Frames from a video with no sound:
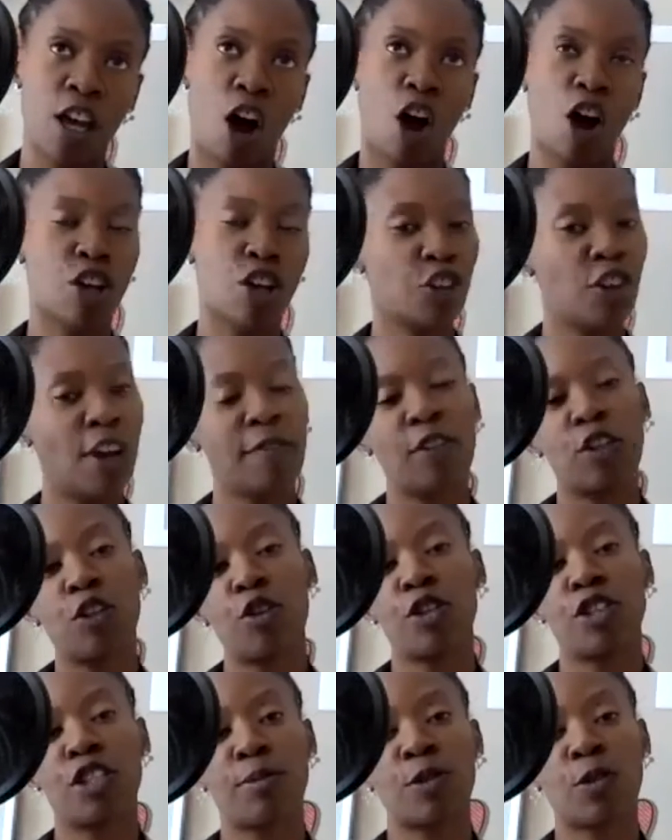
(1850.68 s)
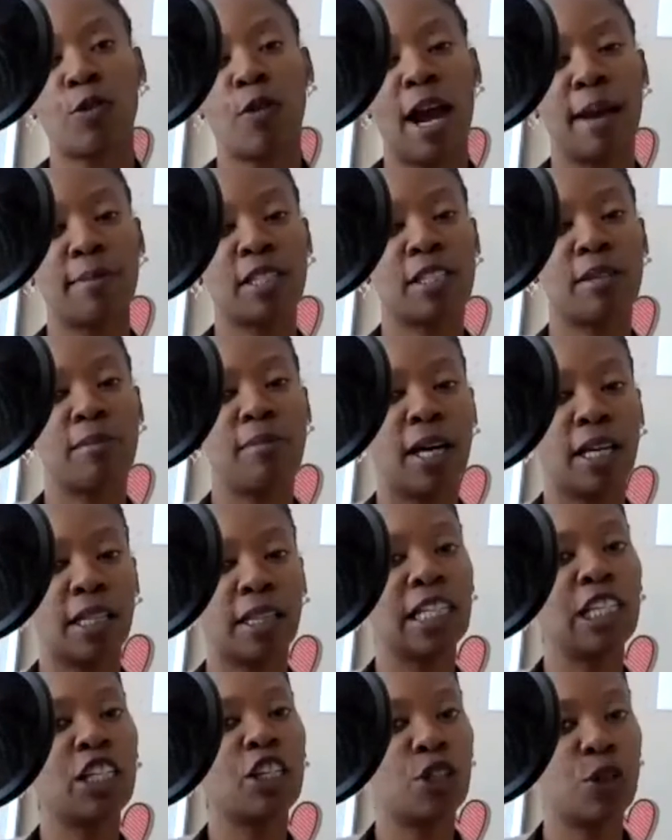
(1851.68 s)
All you have to do is subscribe to the
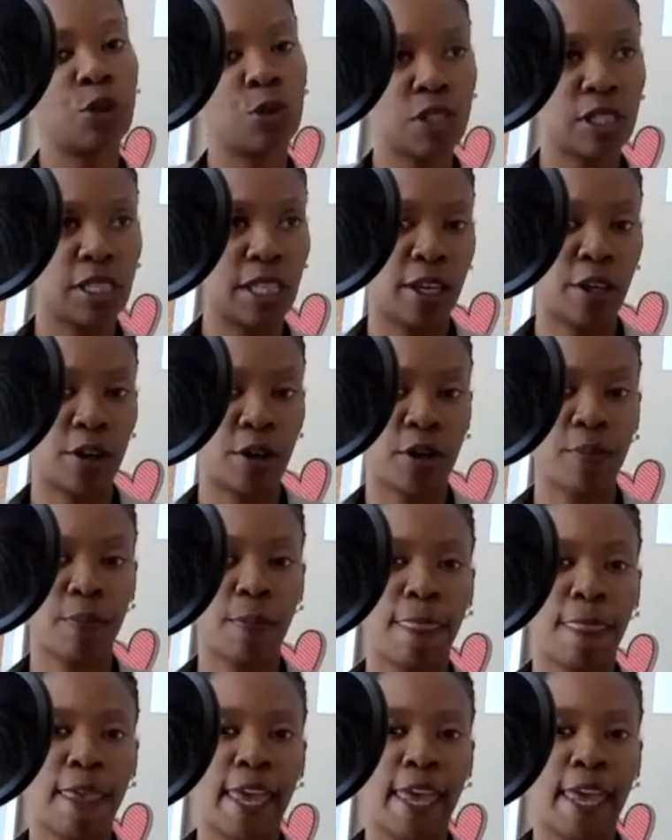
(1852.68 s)
monthly newsletter,